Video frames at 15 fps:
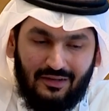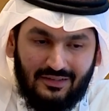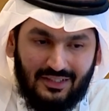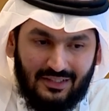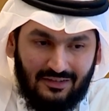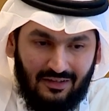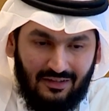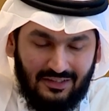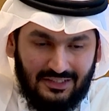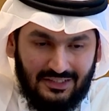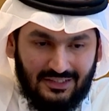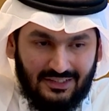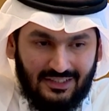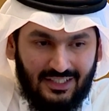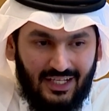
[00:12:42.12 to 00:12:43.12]

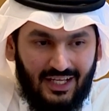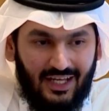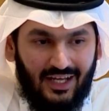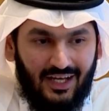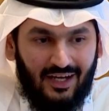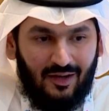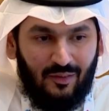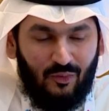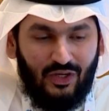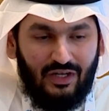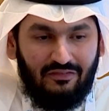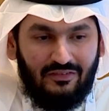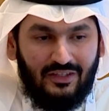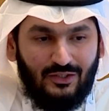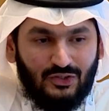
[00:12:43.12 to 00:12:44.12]
technologies. One
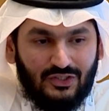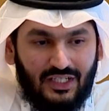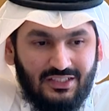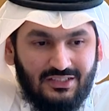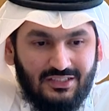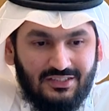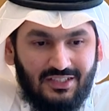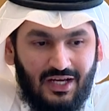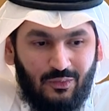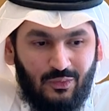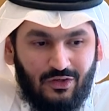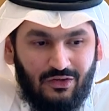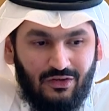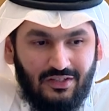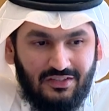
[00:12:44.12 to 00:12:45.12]
of the use cases that
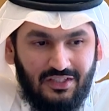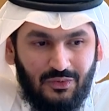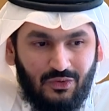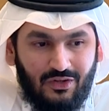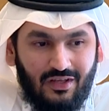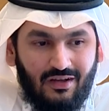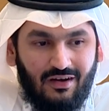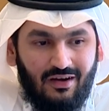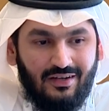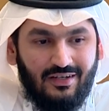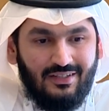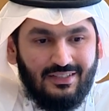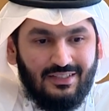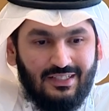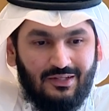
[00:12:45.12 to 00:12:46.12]
we're currently working on
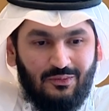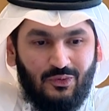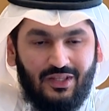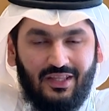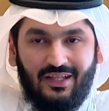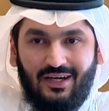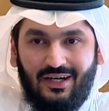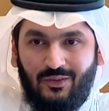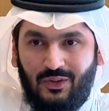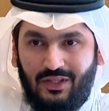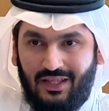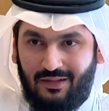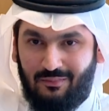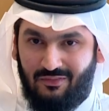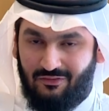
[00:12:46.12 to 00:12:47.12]
with
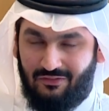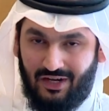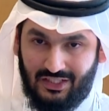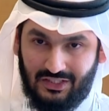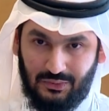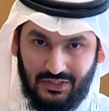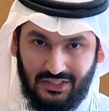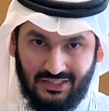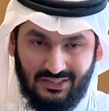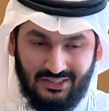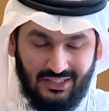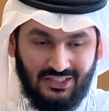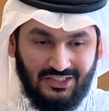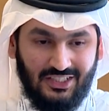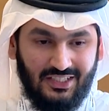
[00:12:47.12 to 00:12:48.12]
the factory
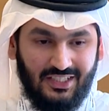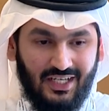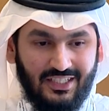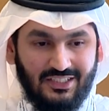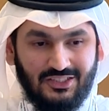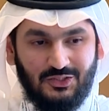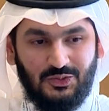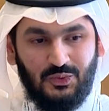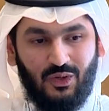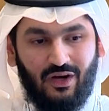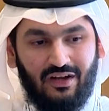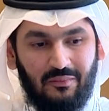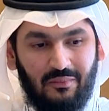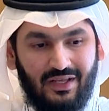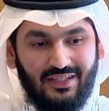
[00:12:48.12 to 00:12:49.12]
in Jeddah is to
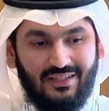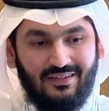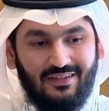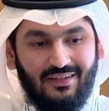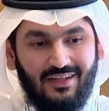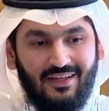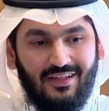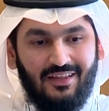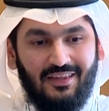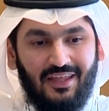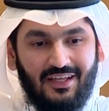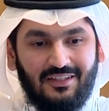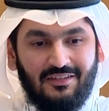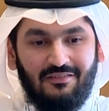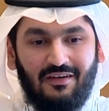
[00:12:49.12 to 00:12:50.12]
automate the
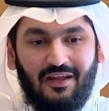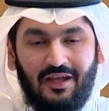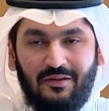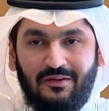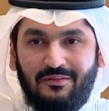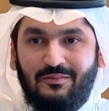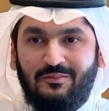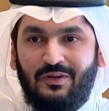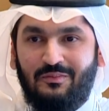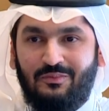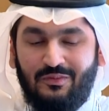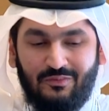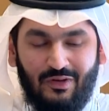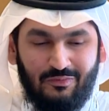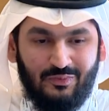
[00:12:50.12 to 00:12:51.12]
end of the line
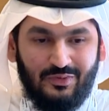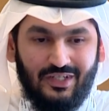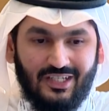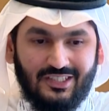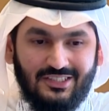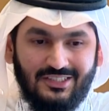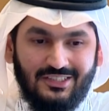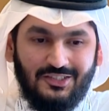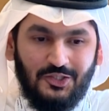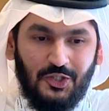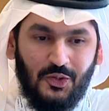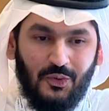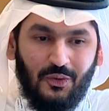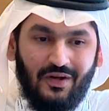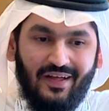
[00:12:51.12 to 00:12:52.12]
of production.
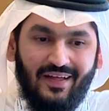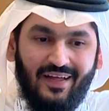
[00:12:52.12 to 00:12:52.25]
So